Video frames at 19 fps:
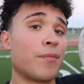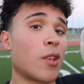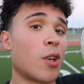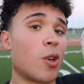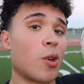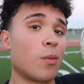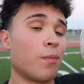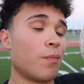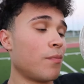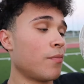
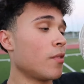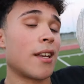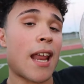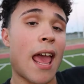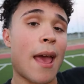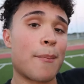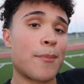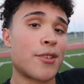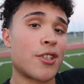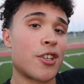home in
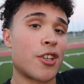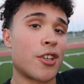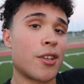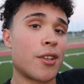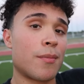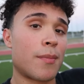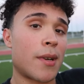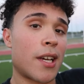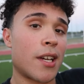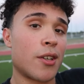
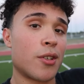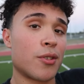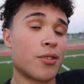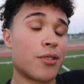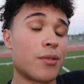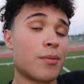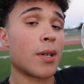hamster miles.